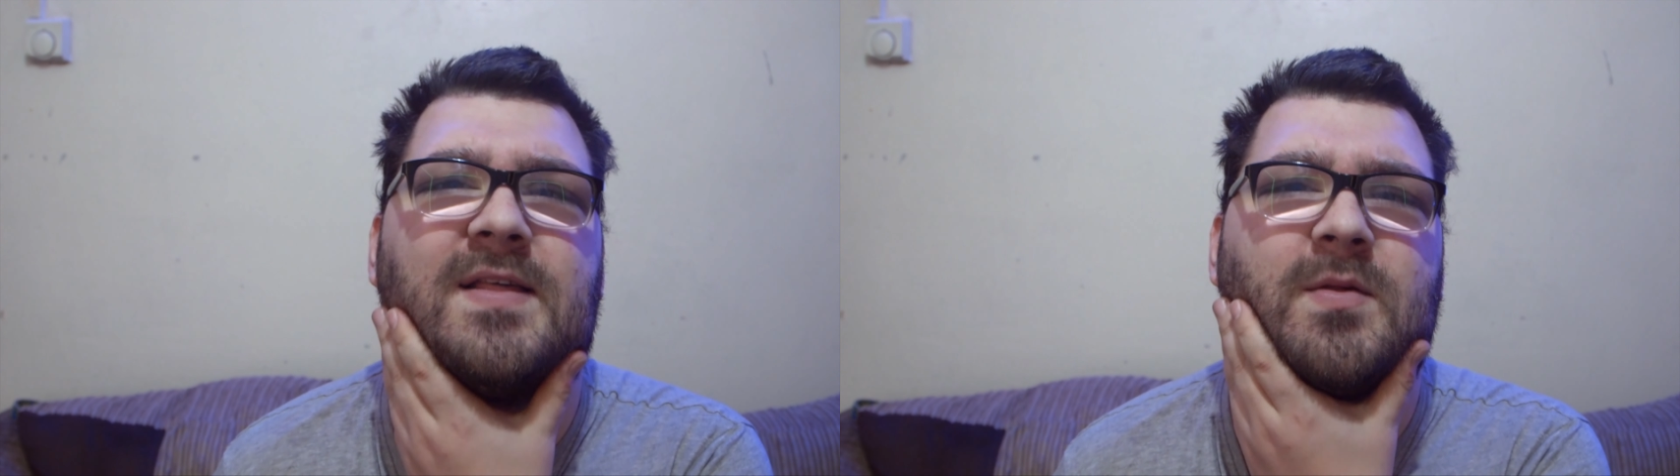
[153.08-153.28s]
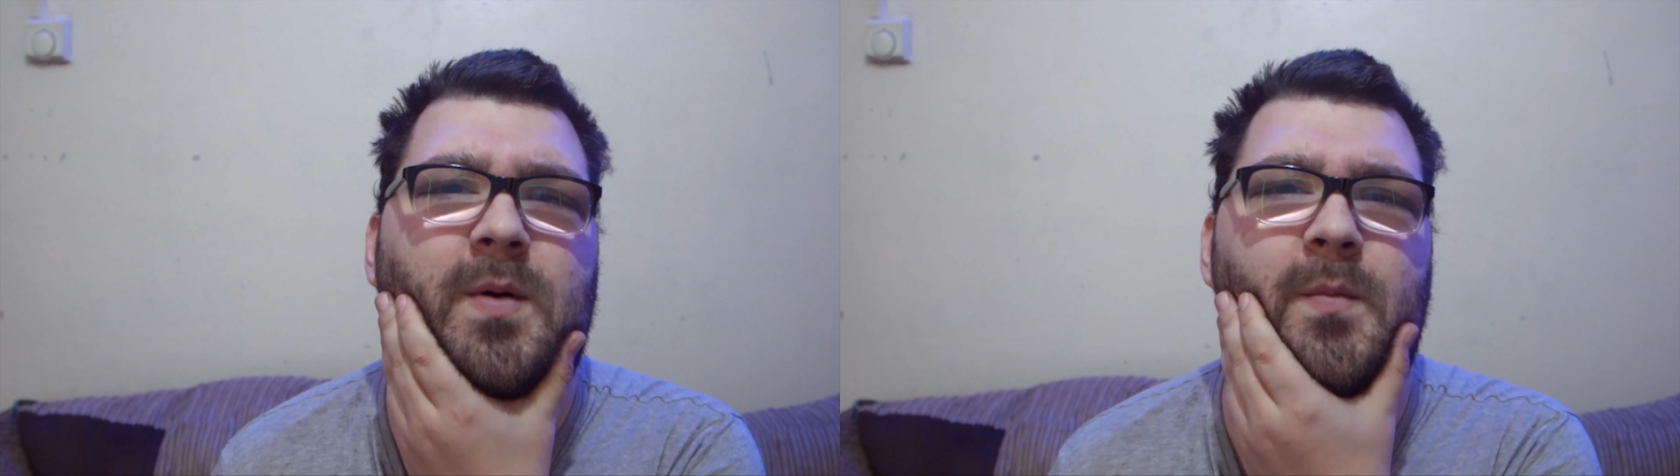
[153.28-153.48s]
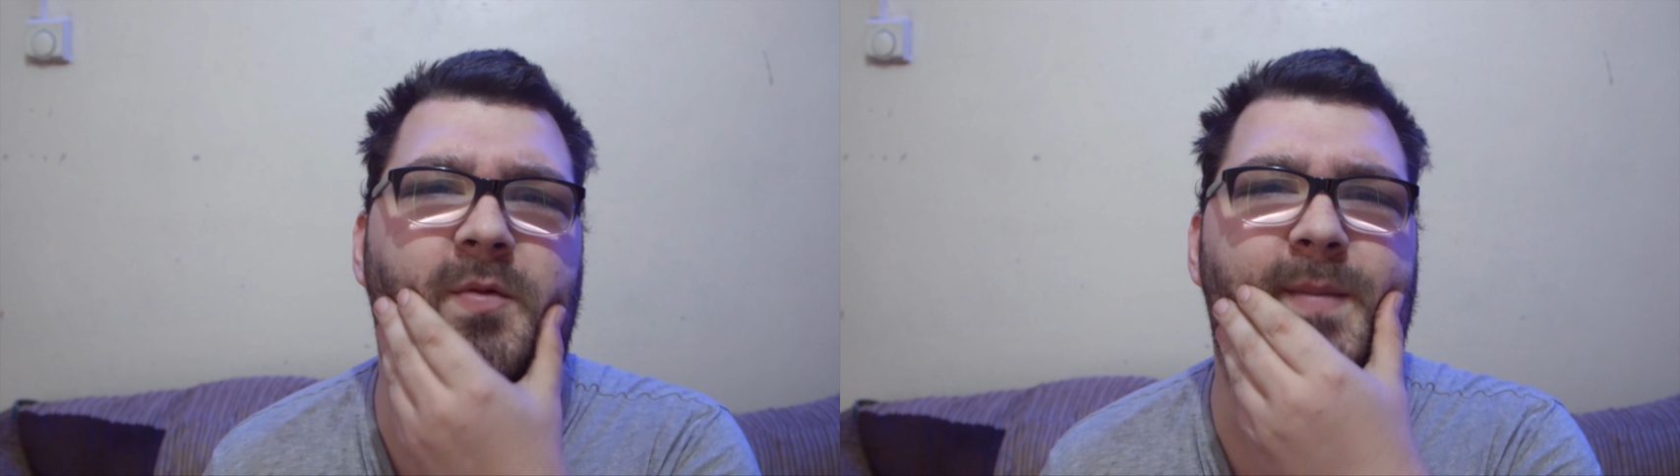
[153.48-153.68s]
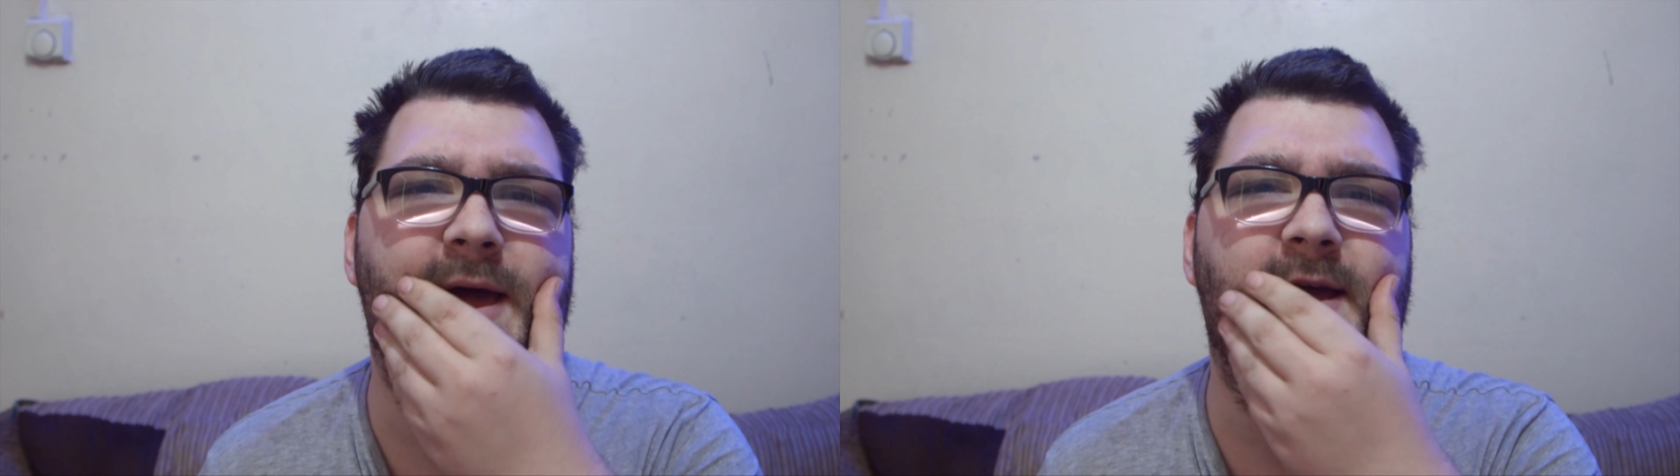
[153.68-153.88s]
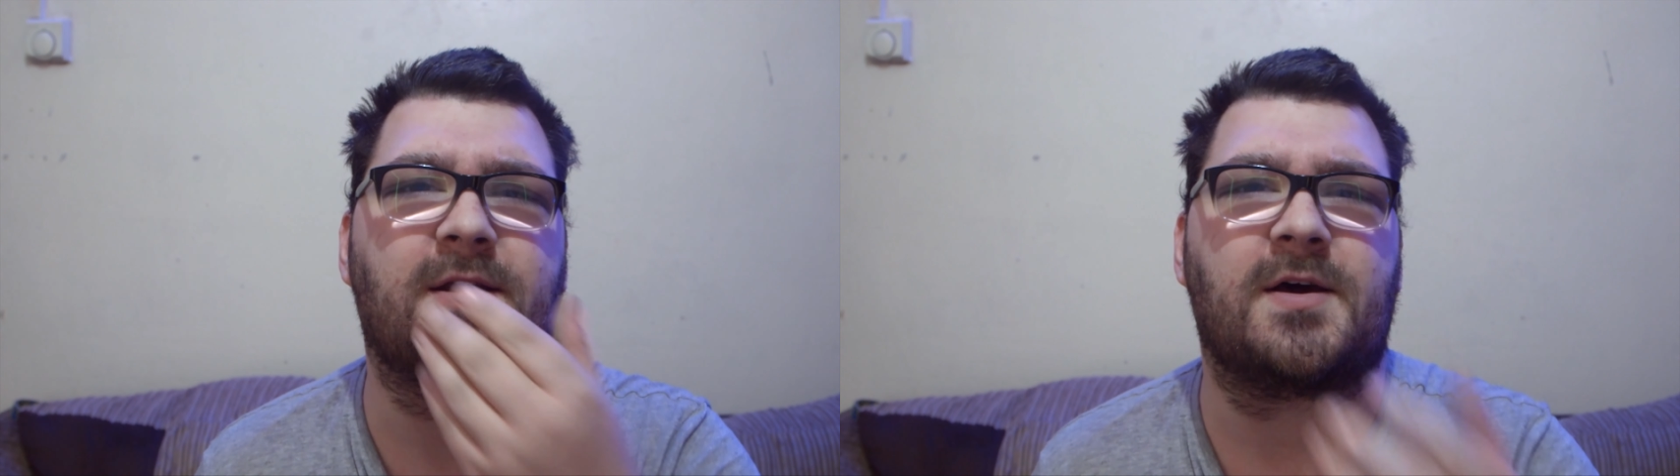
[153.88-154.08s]
this one was
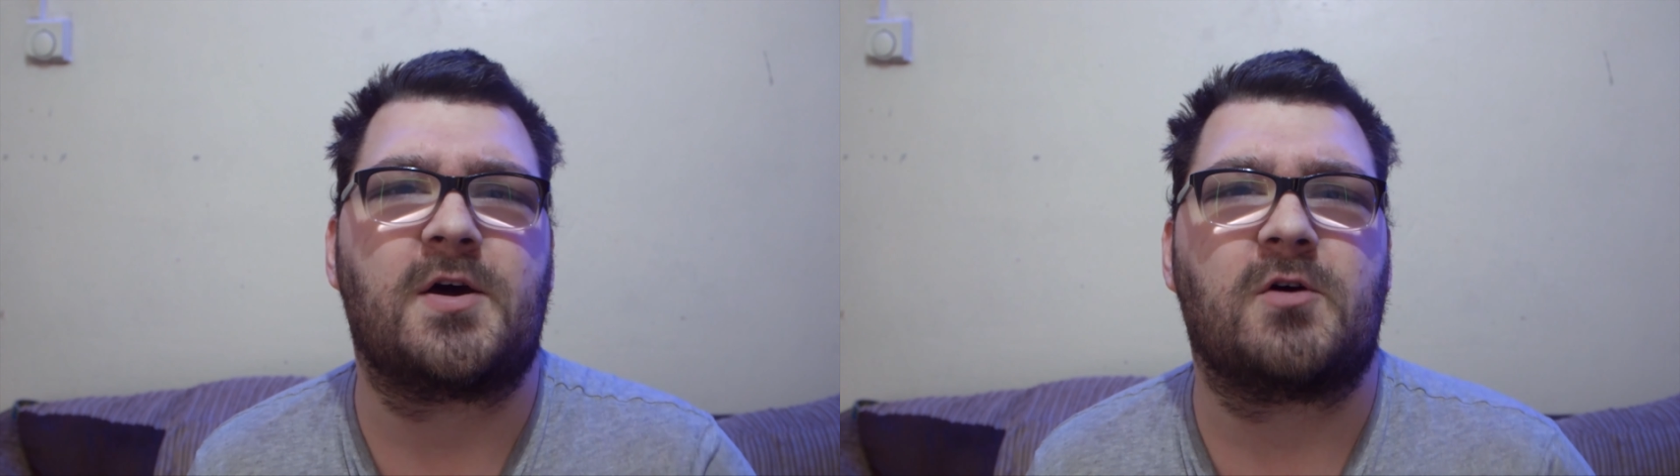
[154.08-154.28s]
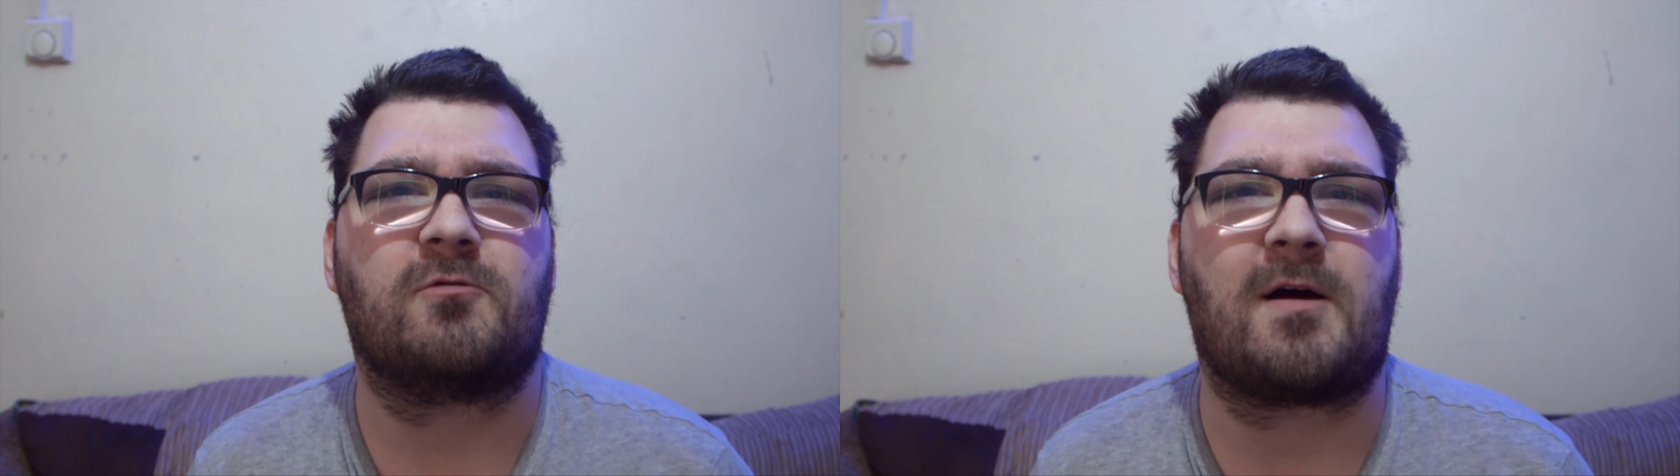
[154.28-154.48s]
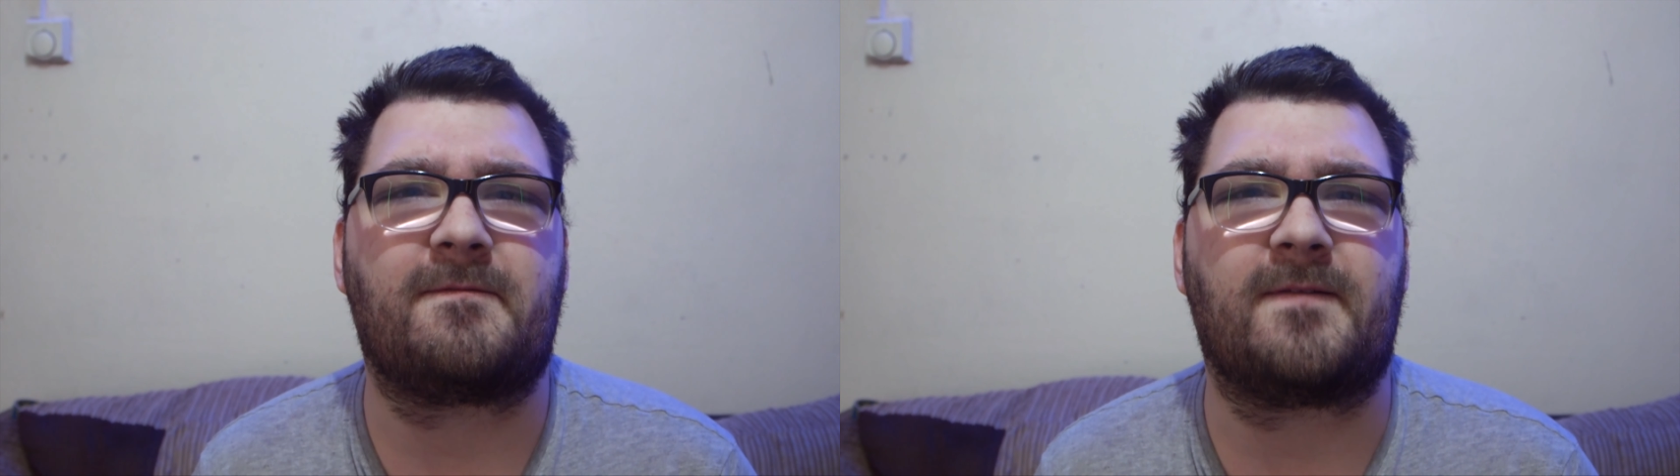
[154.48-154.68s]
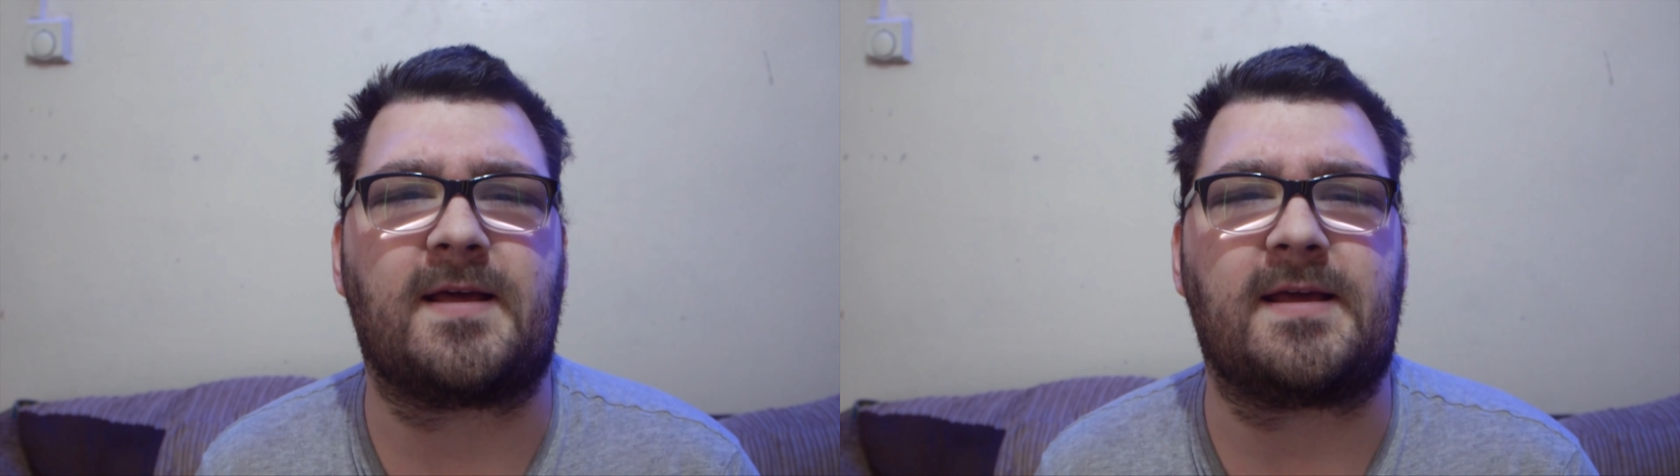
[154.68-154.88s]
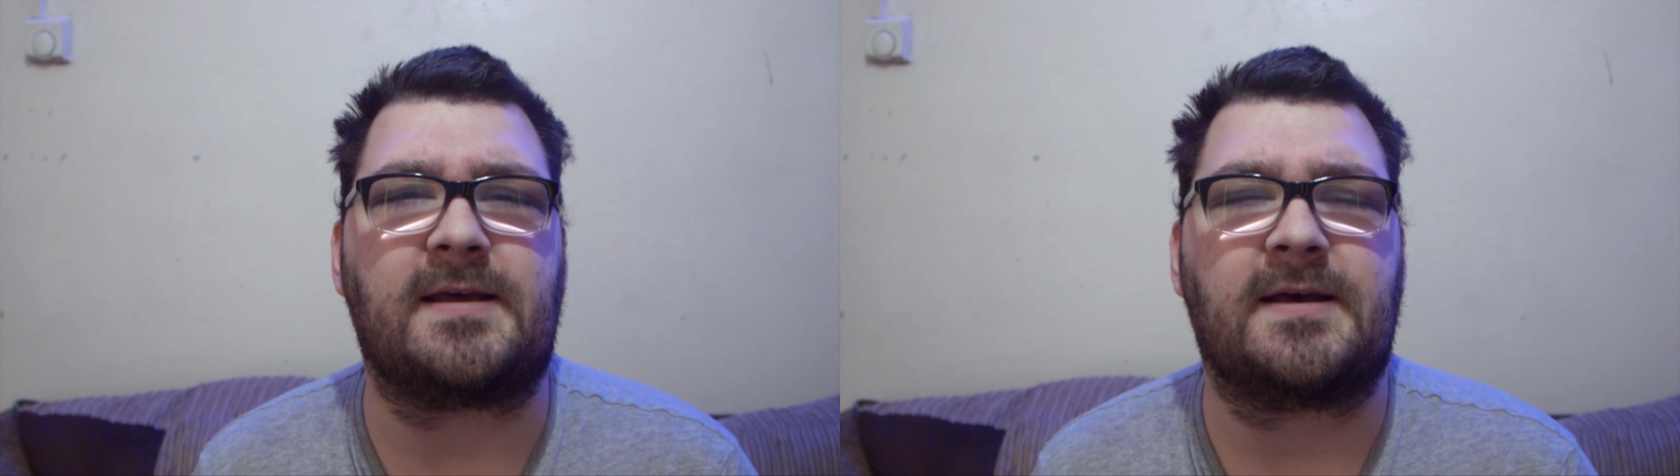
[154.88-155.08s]
made,
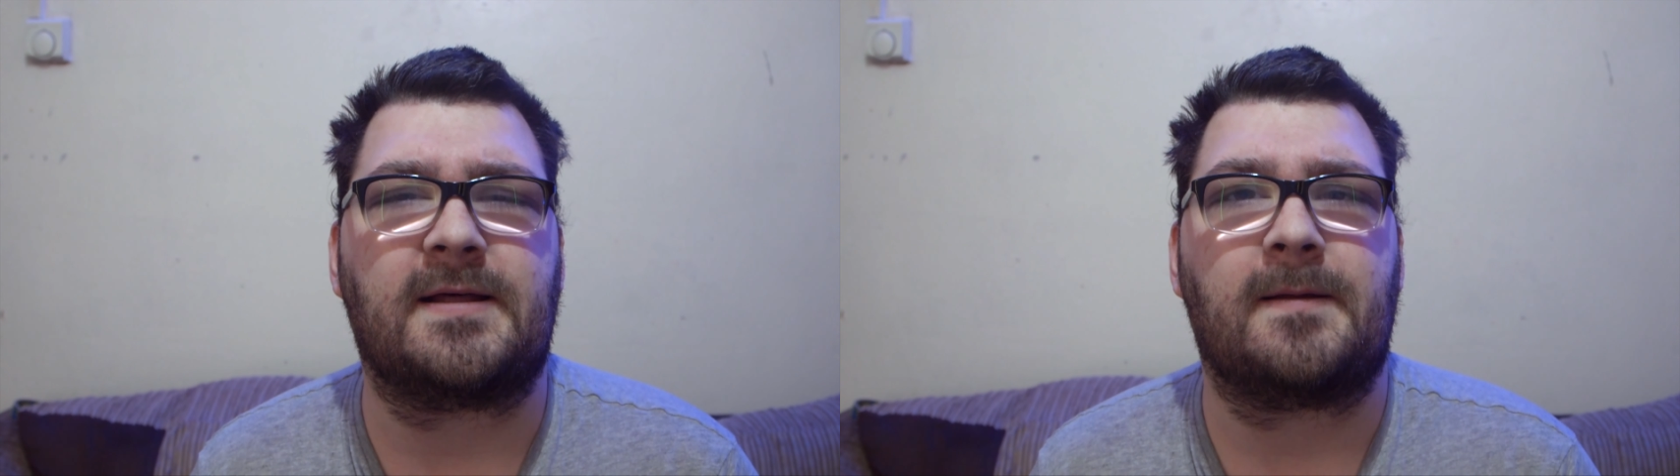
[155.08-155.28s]
roughly.